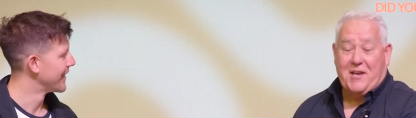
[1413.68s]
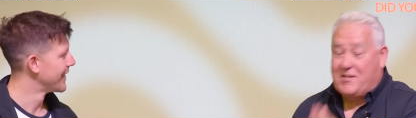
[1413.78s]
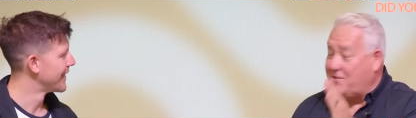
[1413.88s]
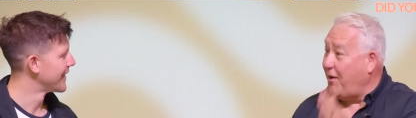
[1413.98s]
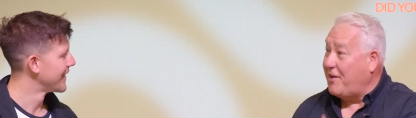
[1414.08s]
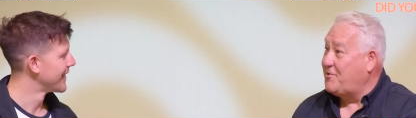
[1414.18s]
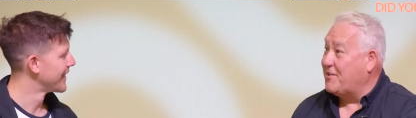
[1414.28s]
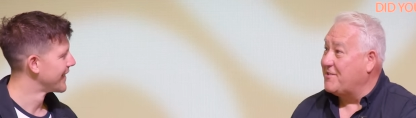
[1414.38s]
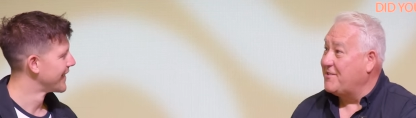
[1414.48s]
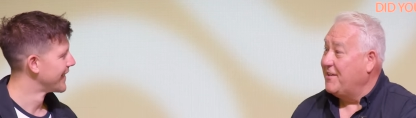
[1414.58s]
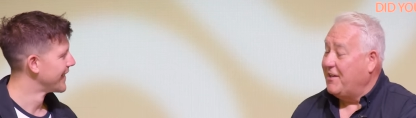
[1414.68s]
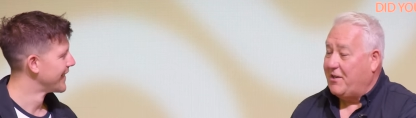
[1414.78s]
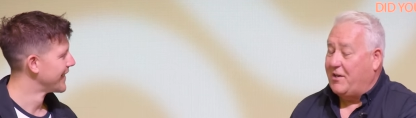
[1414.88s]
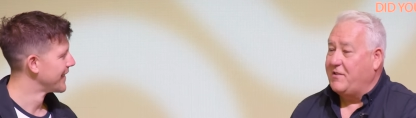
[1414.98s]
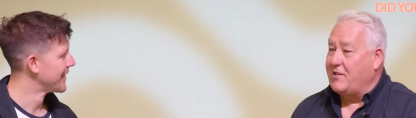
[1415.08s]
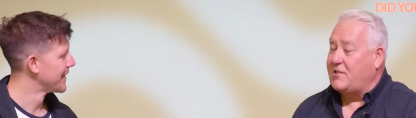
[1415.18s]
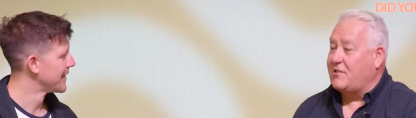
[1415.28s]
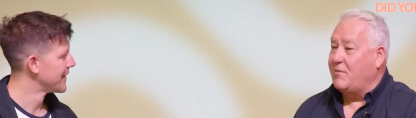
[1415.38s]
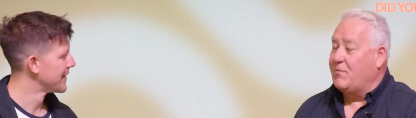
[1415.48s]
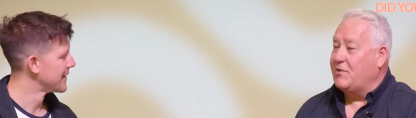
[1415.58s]
Speaker 1: He's righteous. You know, this
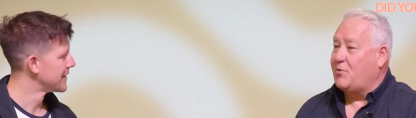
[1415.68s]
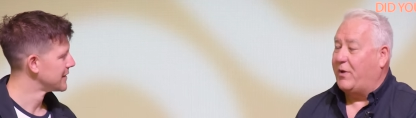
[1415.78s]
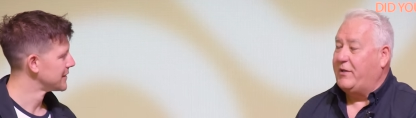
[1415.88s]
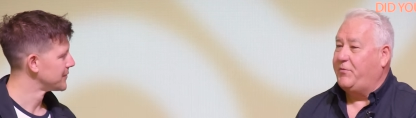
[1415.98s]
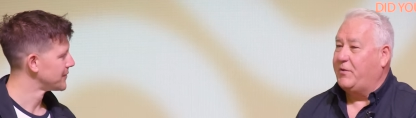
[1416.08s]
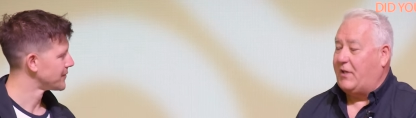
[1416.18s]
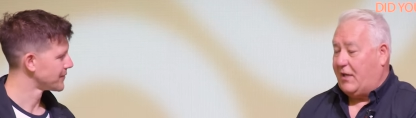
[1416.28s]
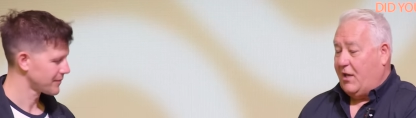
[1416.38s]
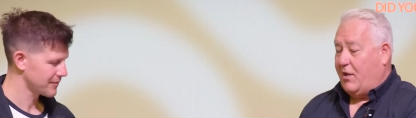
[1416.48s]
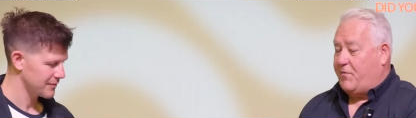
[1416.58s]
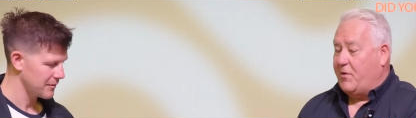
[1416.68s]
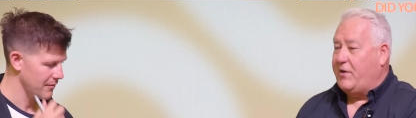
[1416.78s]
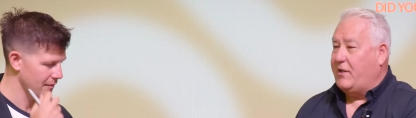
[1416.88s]
is the most wonderful thing. If you